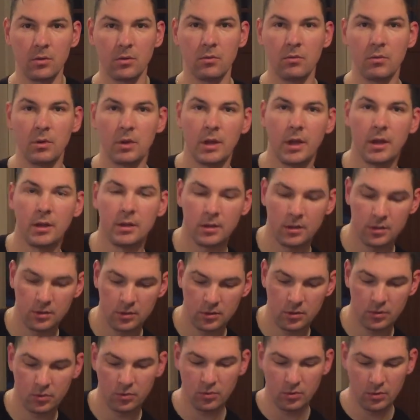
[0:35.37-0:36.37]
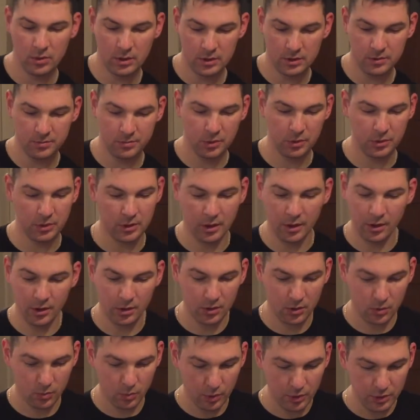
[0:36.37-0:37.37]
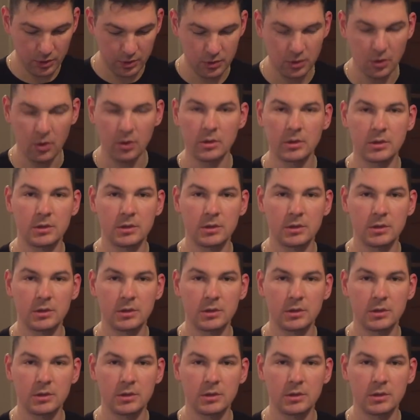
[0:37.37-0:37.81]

related to this particular winch, so I